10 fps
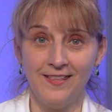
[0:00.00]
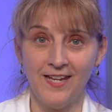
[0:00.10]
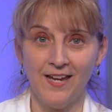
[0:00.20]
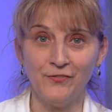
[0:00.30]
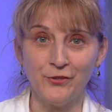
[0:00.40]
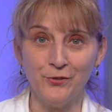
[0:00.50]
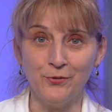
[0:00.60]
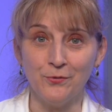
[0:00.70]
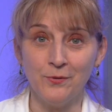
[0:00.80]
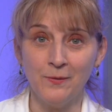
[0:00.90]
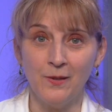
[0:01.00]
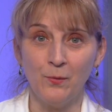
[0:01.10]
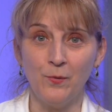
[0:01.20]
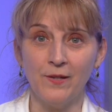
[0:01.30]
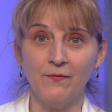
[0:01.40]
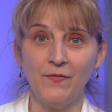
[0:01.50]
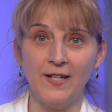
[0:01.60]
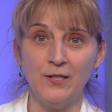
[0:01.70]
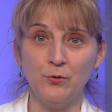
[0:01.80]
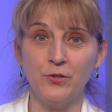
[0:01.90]
the afternoon, we
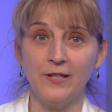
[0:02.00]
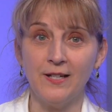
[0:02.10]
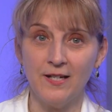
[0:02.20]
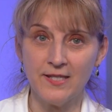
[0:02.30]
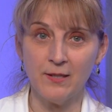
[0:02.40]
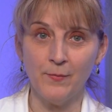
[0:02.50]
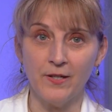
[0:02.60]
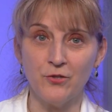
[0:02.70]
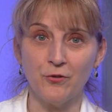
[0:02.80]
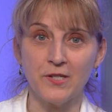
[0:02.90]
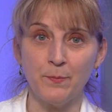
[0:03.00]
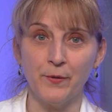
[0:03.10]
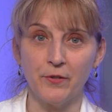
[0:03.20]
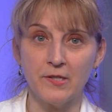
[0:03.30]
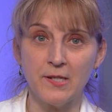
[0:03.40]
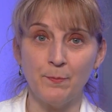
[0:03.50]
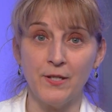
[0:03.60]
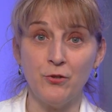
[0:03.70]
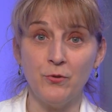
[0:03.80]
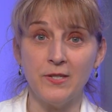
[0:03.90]
invite you to customize your experience
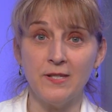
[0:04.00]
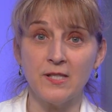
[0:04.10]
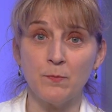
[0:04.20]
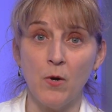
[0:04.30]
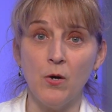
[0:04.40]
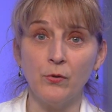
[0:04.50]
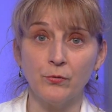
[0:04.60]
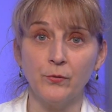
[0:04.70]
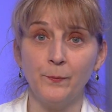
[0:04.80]
by choosing small group